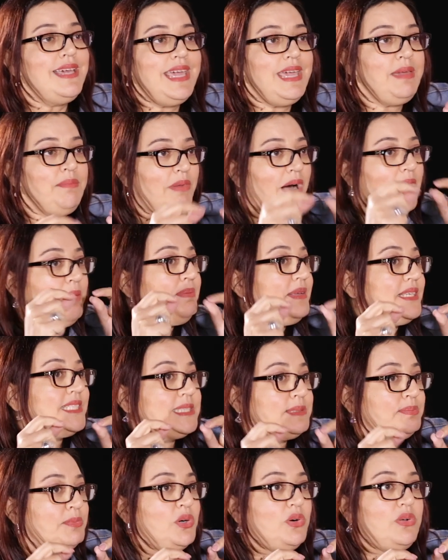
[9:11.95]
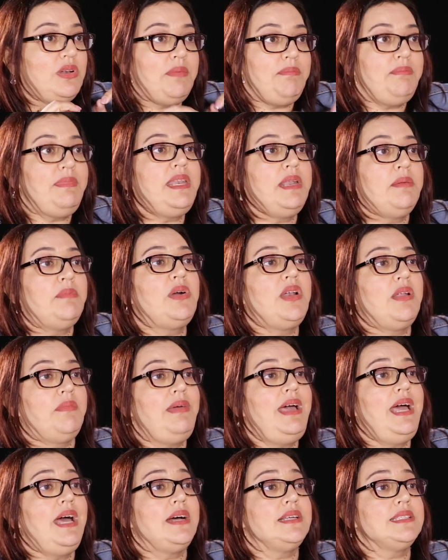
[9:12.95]
It might be small and minimal
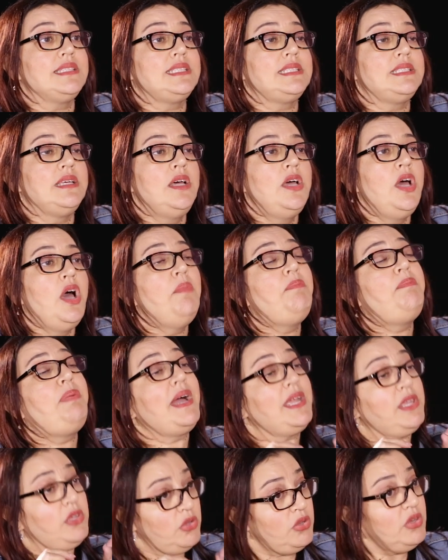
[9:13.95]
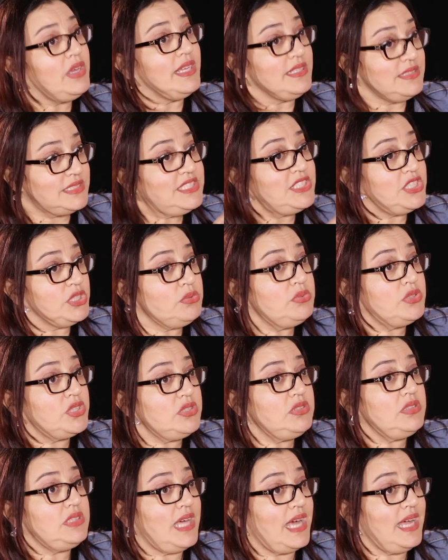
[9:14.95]
amounts, but you can still
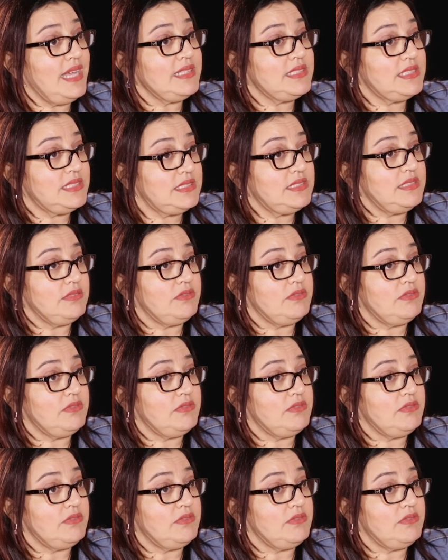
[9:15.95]
do that,